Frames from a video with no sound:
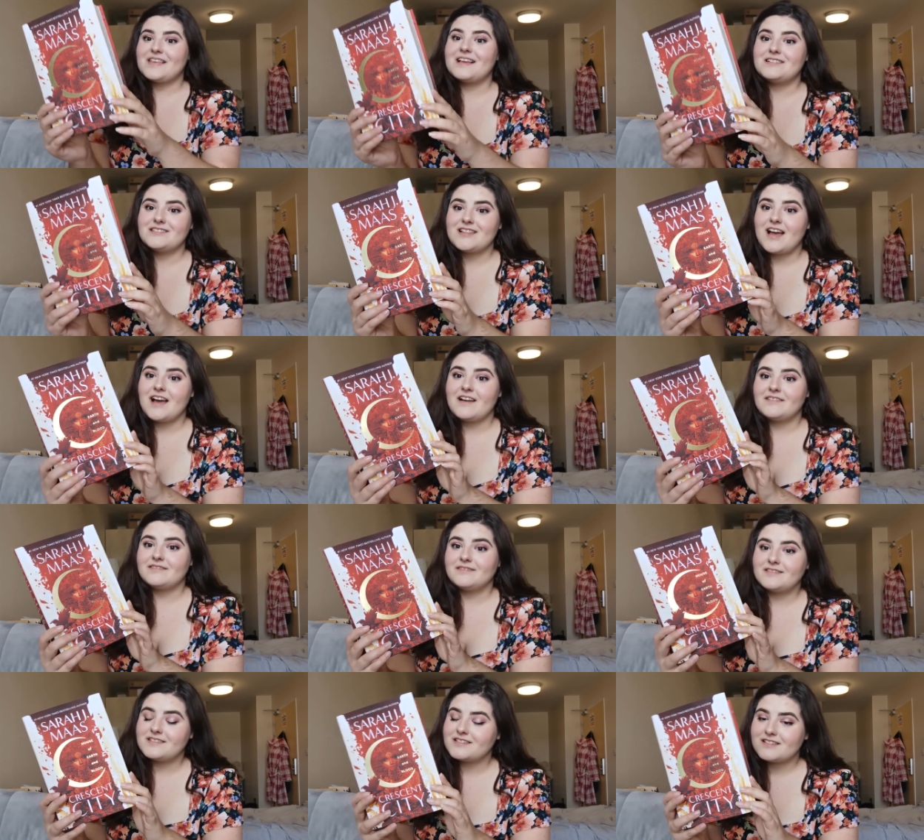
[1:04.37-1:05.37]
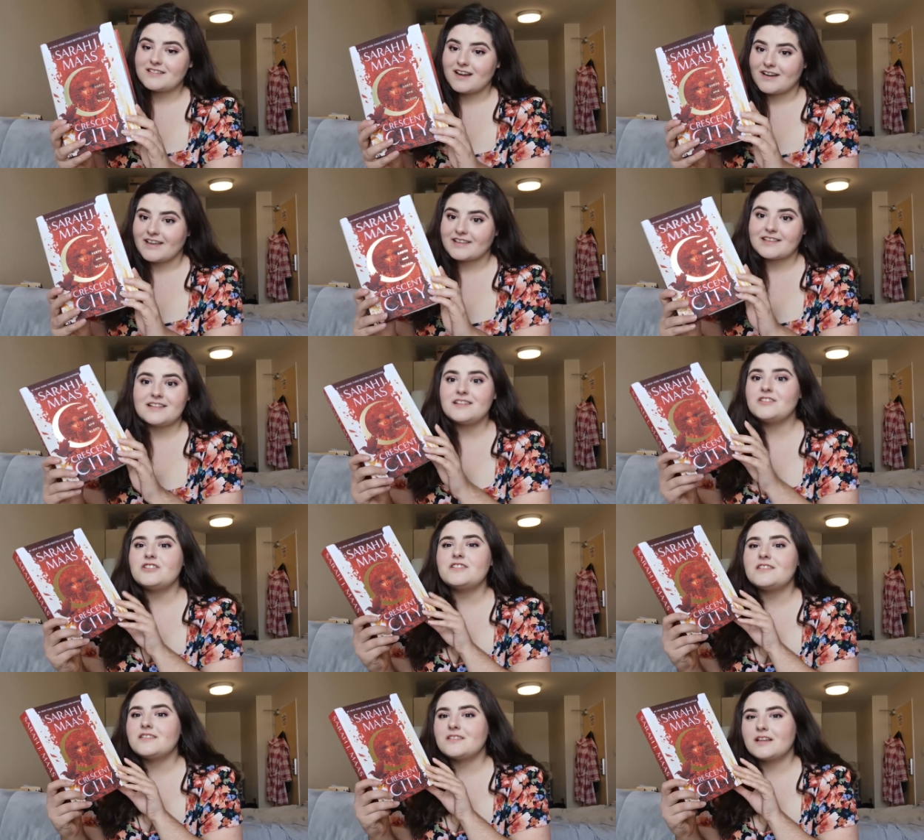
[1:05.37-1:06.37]
Isn't that stunning? This is
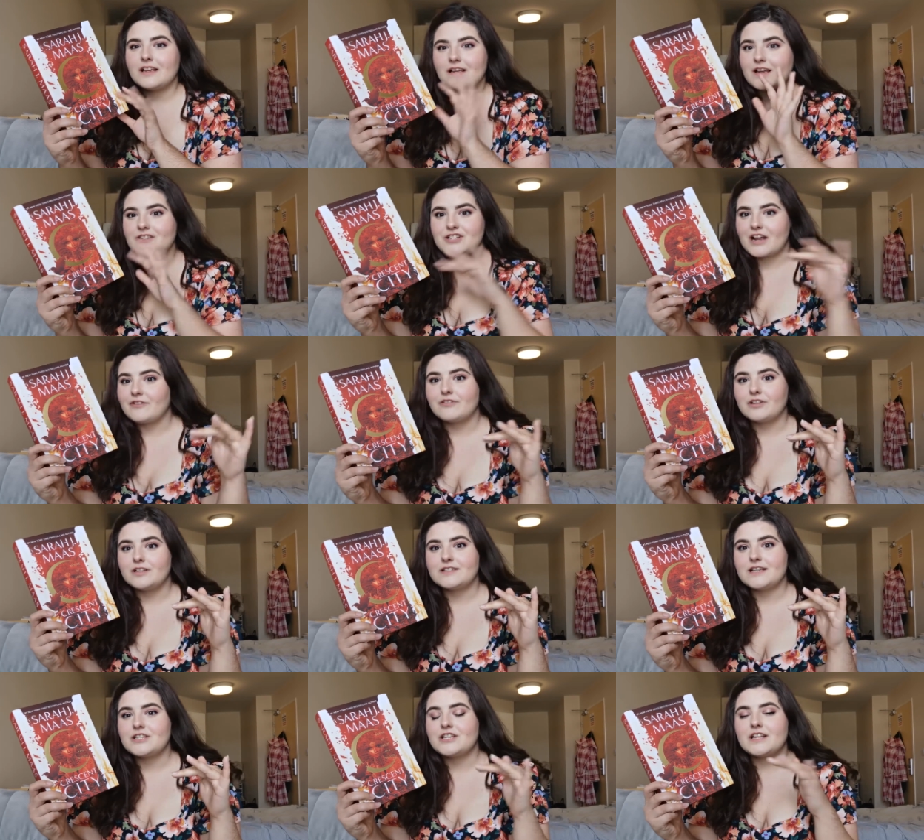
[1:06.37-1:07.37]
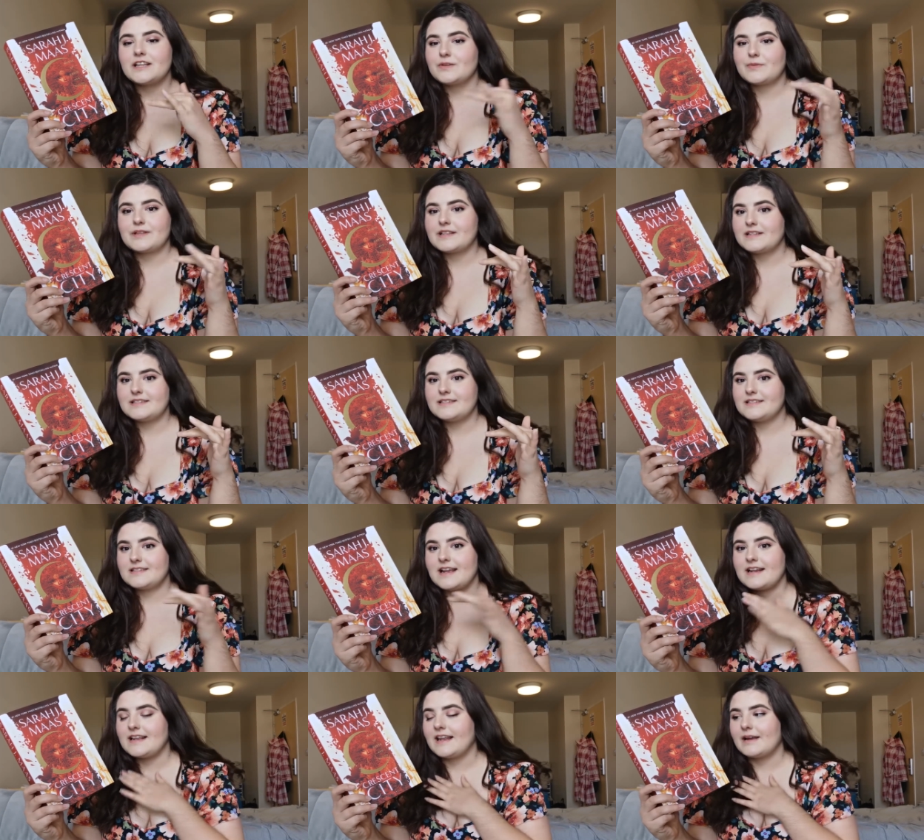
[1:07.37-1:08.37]
just the general edition. I don't think this is
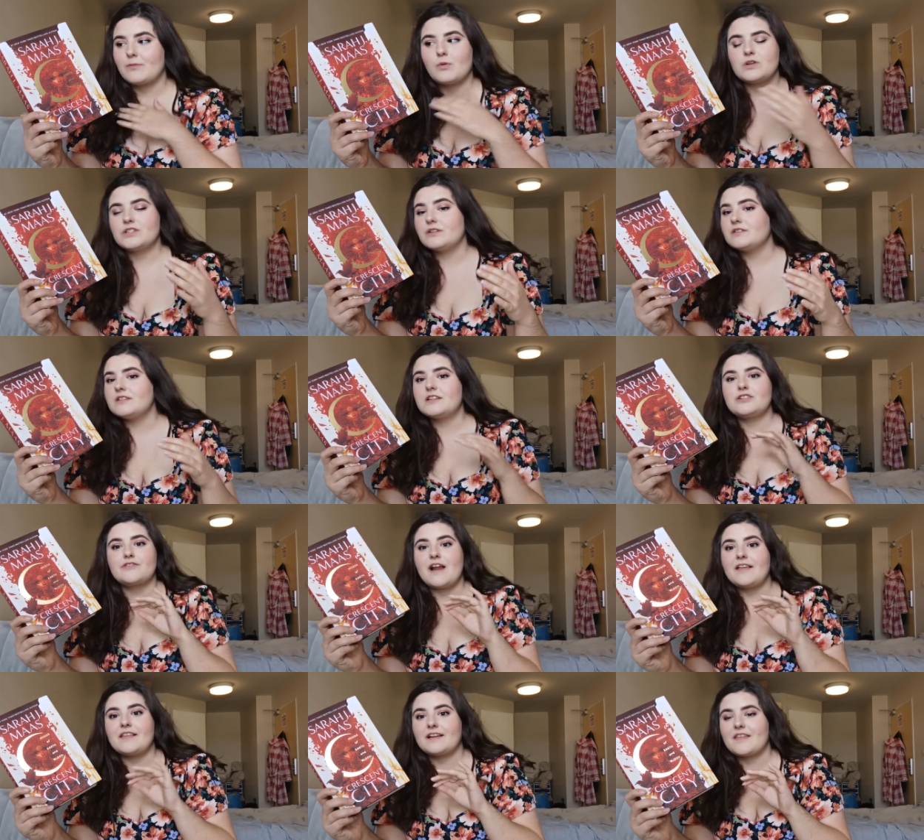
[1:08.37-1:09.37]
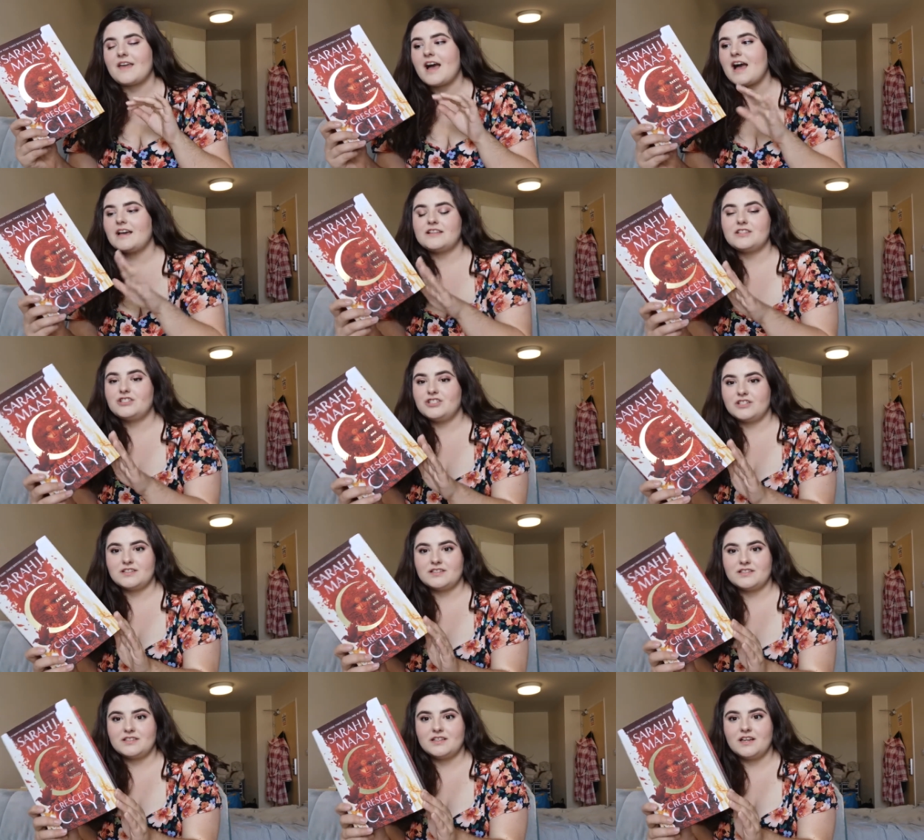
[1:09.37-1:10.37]
any like Waterstones edition or anything like that. It's
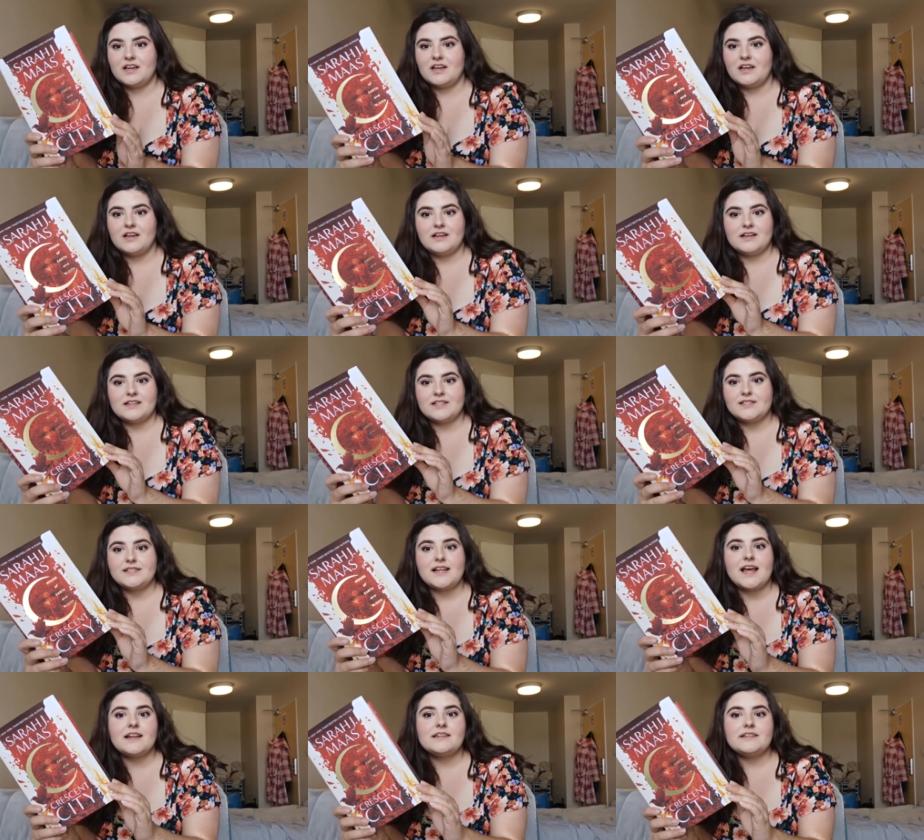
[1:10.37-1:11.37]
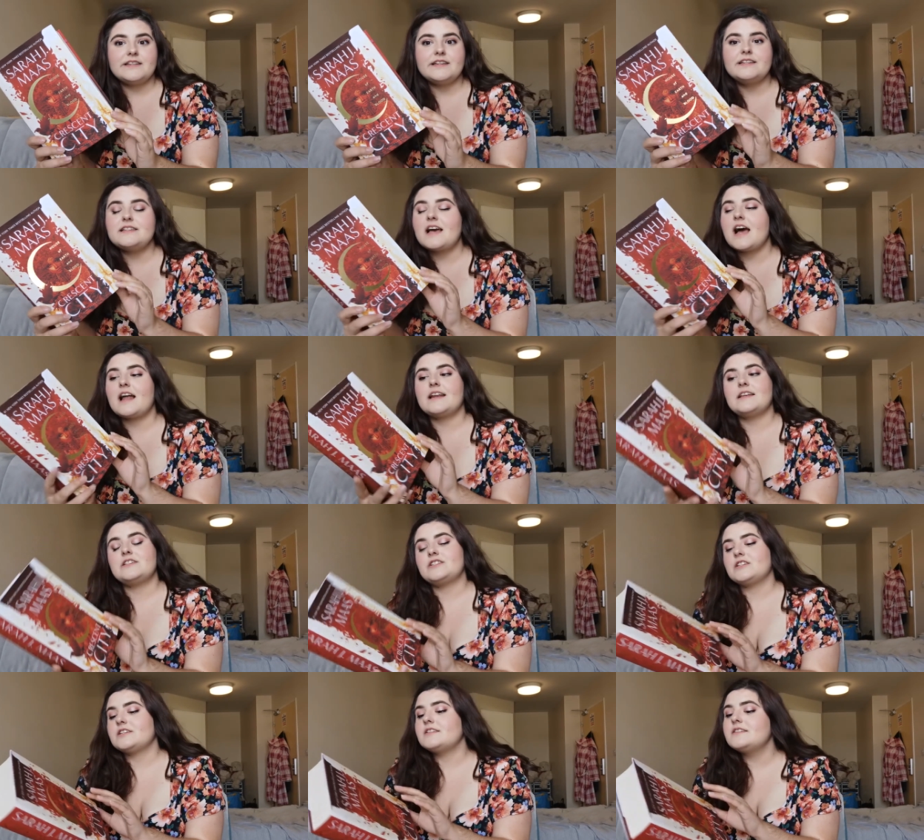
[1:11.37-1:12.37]
just standard and
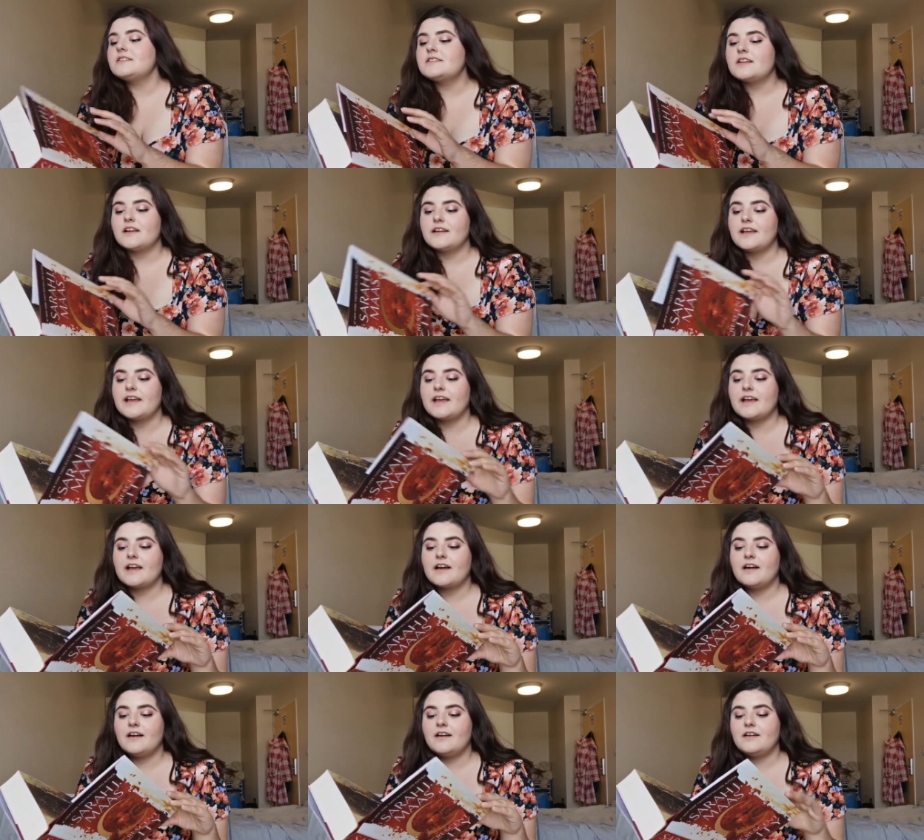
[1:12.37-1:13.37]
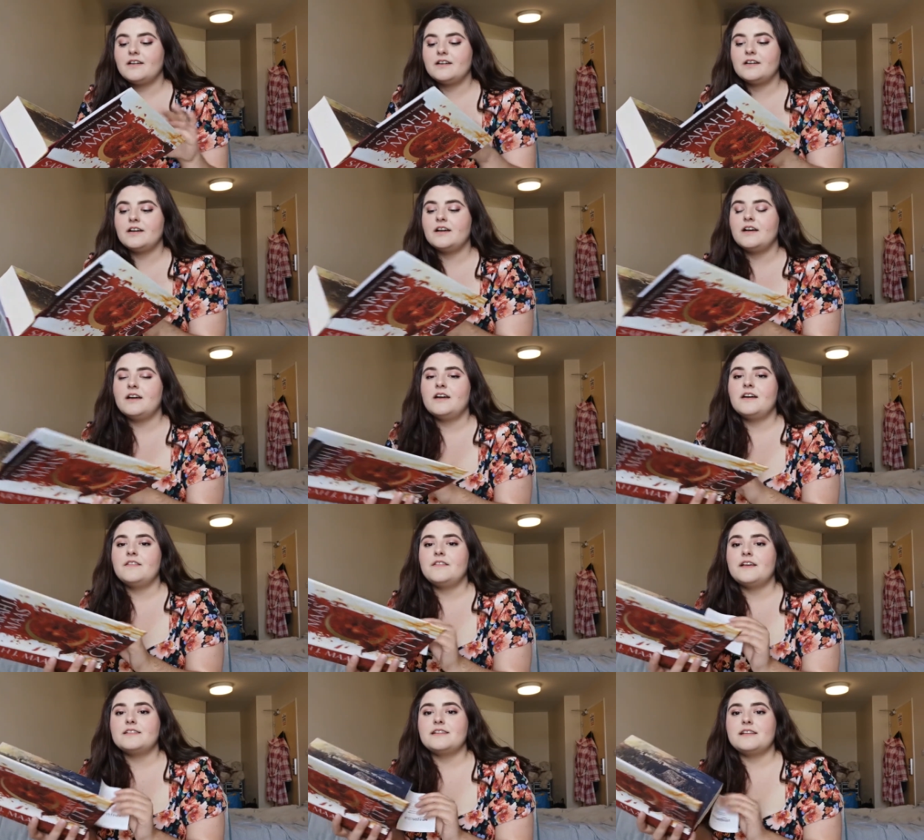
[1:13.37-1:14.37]
it's just stunning.
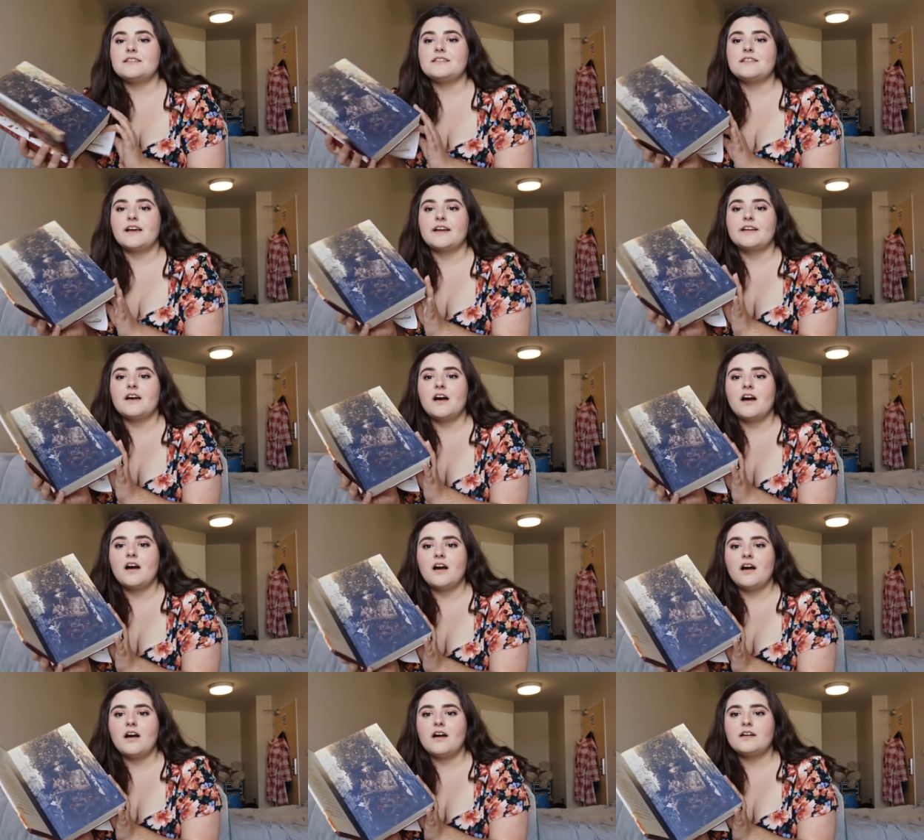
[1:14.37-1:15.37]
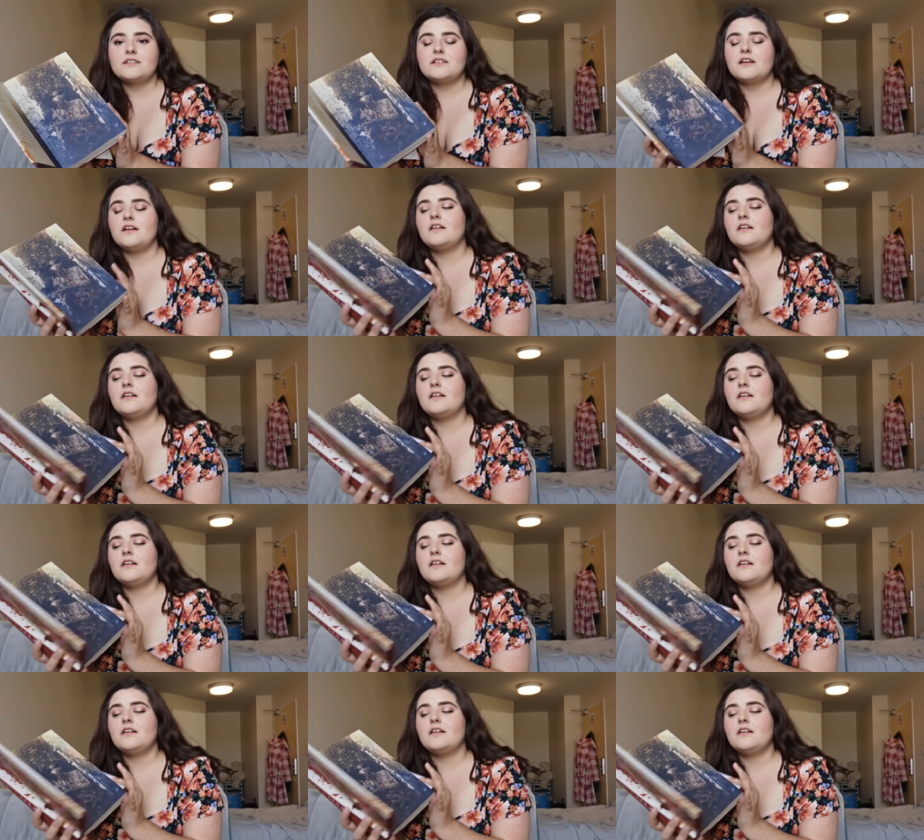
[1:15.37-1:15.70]
There's inside art.